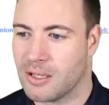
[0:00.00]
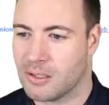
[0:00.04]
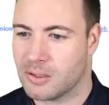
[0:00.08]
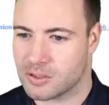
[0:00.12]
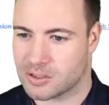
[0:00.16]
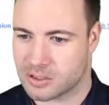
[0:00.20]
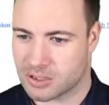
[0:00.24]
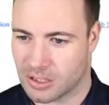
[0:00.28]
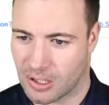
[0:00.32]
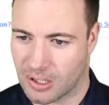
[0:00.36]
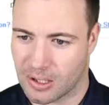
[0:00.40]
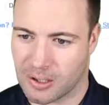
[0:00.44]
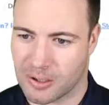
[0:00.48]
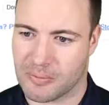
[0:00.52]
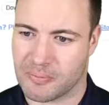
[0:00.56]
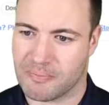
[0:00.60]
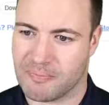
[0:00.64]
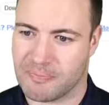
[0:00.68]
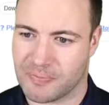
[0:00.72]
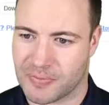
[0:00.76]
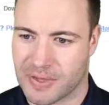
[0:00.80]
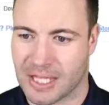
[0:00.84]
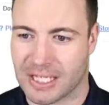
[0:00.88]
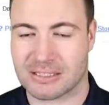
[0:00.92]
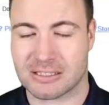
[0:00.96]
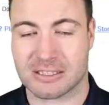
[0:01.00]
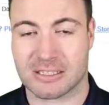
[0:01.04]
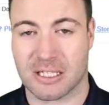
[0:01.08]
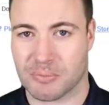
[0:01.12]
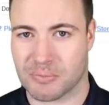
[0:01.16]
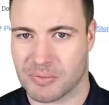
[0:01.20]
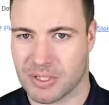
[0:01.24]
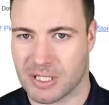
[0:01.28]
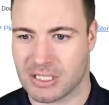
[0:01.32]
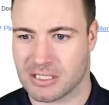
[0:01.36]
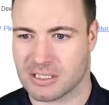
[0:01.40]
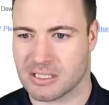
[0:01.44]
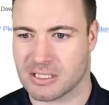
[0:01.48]
So that's
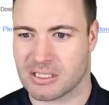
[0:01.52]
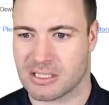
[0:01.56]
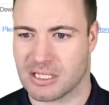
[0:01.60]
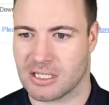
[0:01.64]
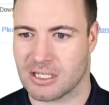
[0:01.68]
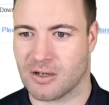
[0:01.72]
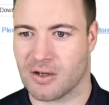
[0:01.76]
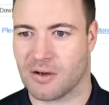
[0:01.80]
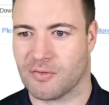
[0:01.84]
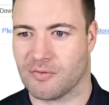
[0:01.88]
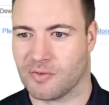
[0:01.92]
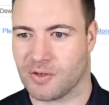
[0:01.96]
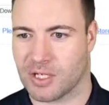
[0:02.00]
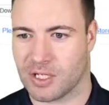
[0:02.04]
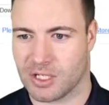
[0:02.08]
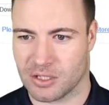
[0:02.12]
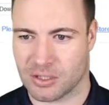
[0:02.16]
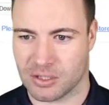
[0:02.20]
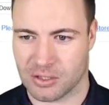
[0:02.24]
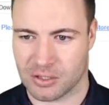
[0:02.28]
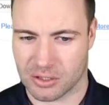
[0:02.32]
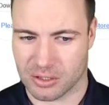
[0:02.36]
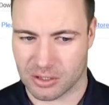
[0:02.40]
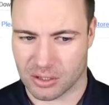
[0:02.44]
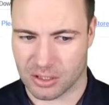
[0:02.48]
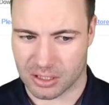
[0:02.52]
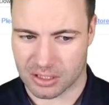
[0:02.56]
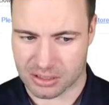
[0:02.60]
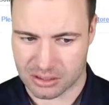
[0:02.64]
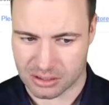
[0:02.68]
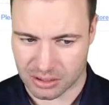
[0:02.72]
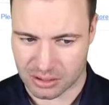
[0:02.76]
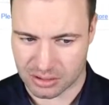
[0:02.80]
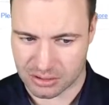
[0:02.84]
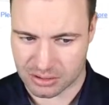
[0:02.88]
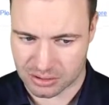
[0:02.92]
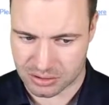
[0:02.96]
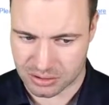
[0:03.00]
something to think of when you utilize
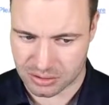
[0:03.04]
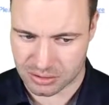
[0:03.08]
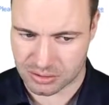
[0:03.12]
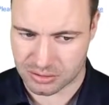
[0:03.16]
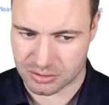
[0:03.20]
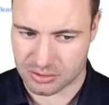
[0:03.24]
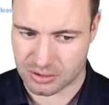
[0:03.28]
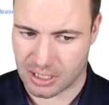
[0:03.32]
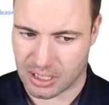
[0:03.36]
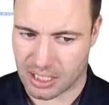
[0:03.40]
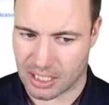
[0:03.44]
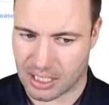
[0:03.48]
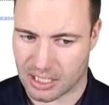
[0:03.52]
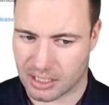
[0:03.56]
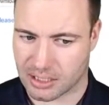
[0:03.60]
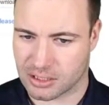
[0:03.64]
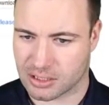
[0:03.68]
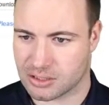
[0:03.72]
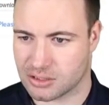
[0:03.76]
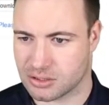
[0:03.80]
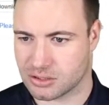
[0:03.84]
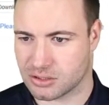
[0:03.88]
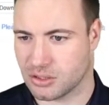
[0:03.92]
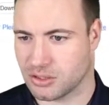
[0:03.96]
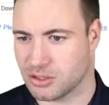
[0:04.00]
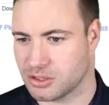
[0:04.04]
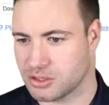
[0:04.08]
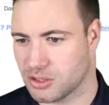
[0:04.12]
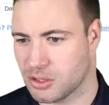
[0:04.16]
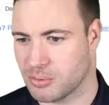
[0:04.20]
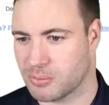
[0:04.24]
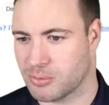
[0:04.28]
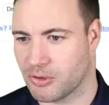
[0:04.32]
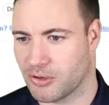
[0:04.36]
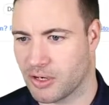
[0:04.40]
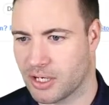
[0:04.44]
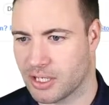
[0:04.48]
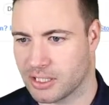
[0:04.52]
those two search
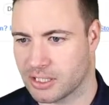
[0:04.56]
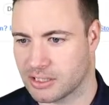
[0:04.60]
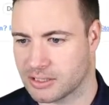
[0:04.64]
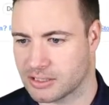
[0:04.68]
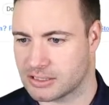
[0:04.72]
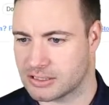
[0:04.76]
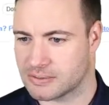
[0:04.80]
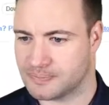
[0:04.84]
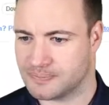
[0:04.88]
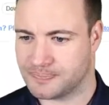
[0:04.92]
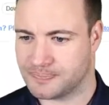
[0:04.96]
operators.